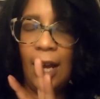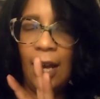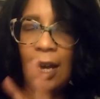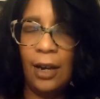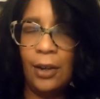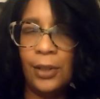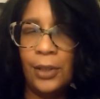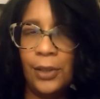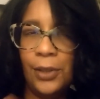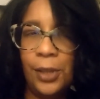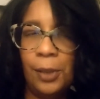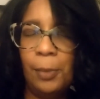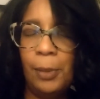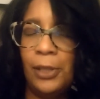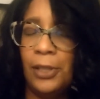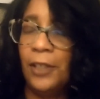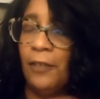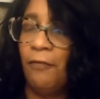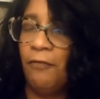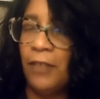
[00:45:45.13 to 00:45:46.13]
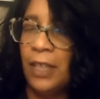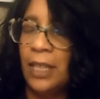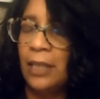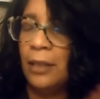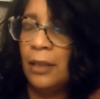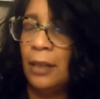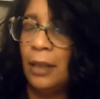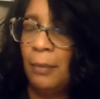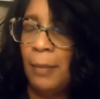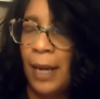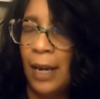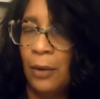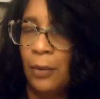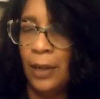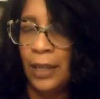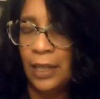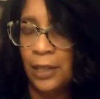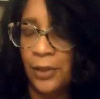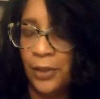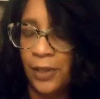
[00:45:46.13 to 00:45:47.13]
how you're supposed to feel about
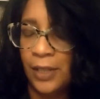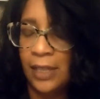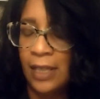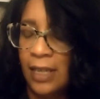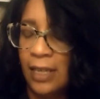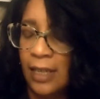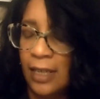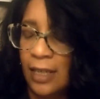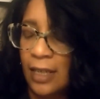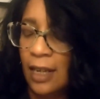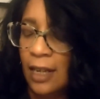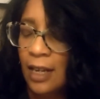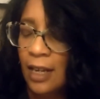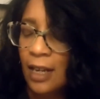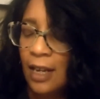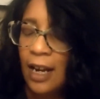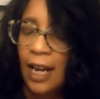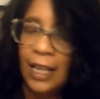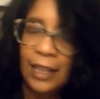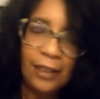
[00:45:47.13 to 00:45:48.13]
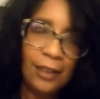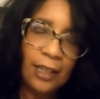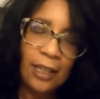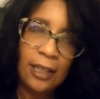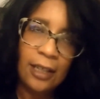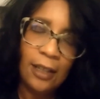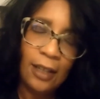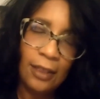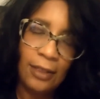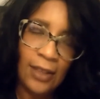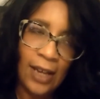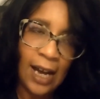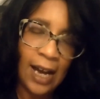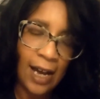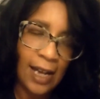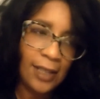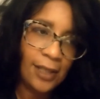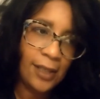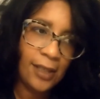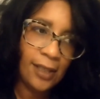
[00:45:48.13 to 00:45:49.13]
what you're seeing. I think
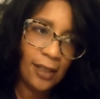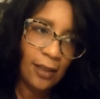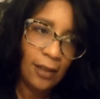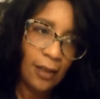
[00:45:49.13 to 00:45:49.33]
that